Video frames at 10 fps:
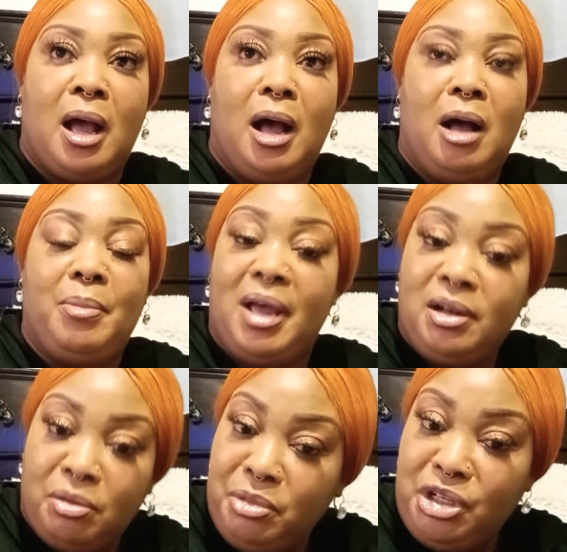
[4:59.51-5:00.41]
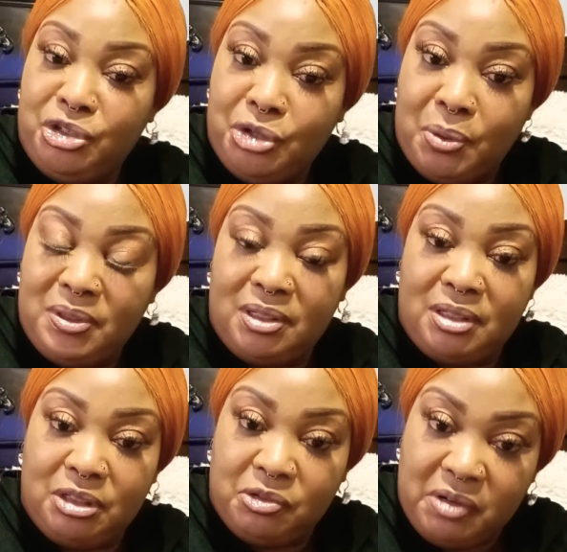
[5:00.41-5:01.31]

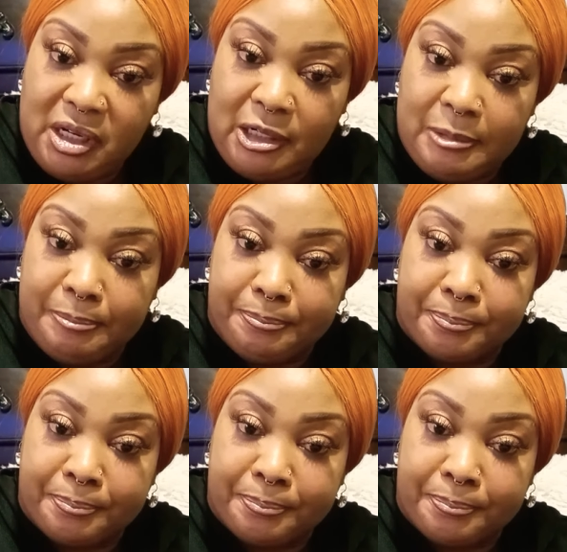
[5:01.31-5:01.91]
endometriosis is real.